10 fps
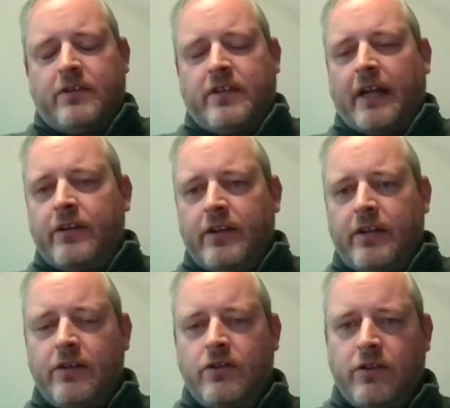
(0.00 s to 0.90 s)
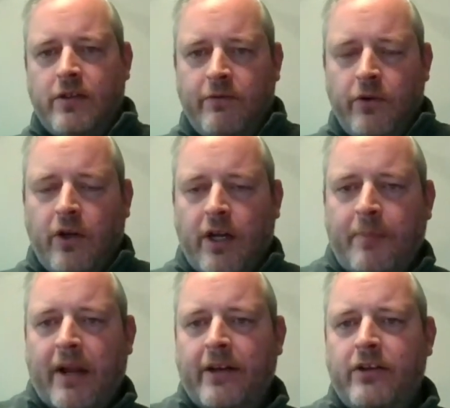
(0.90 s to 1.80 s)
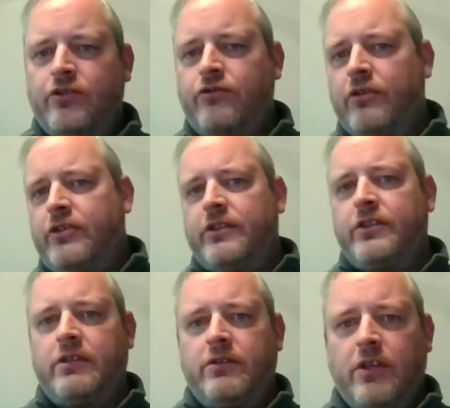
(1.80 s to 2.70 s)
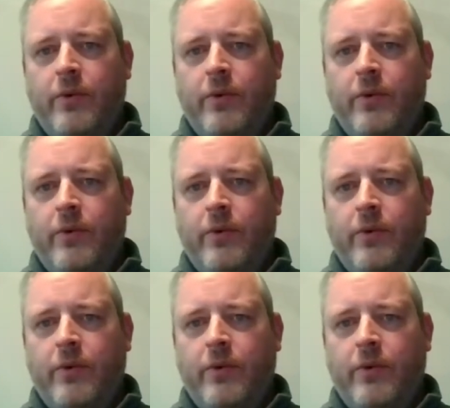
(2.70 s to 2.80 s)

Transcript: standard sort of nuclear plant constructions.